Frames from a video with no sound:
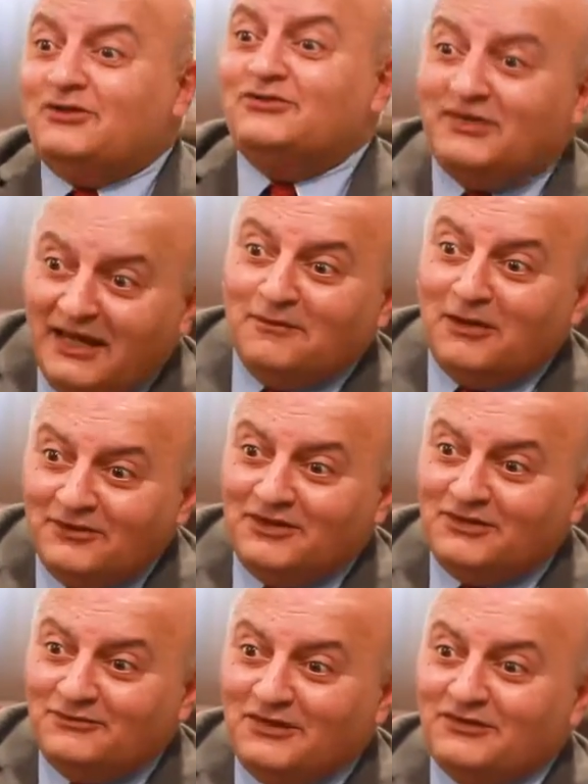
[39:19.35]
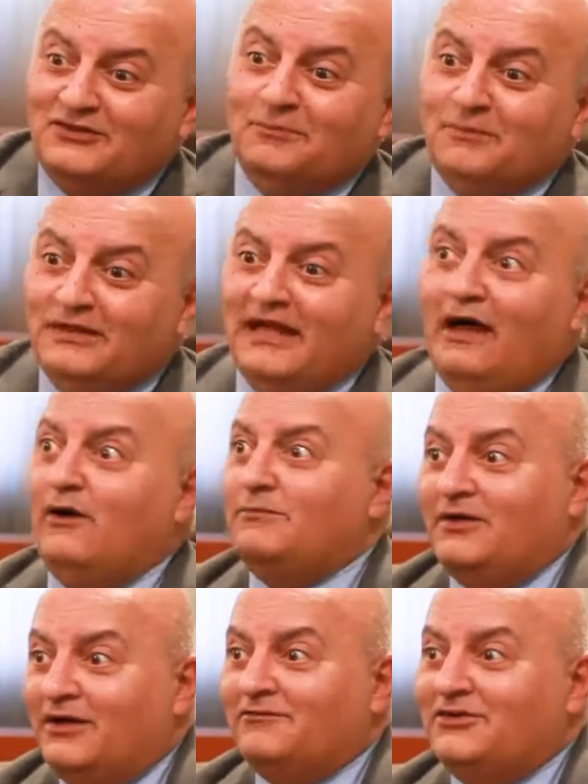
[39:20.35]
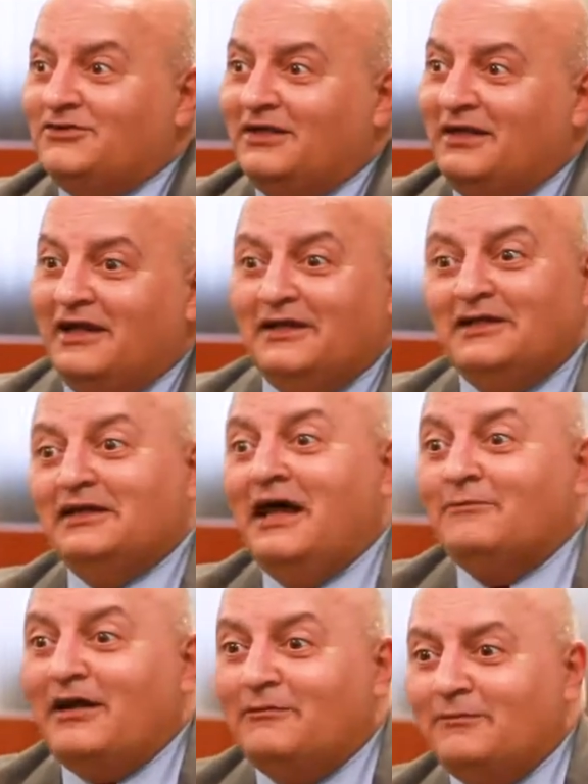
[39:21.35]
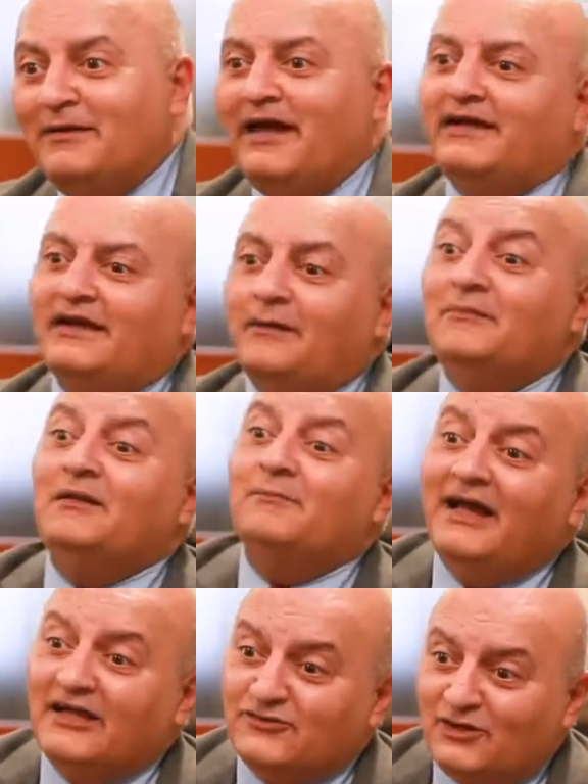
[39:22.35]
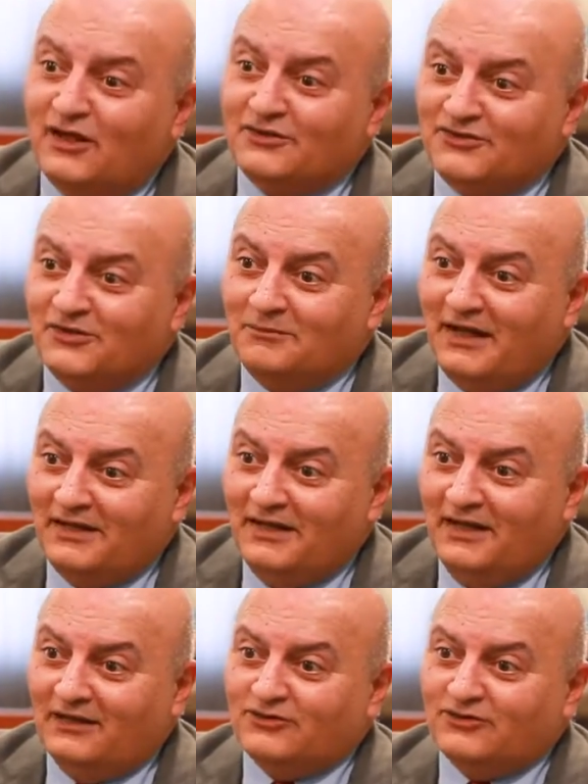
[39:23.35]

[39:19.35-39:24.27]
Sam on this visit, but now I'm nervous again, and I'm coming back and I'm being passed on to somebody else.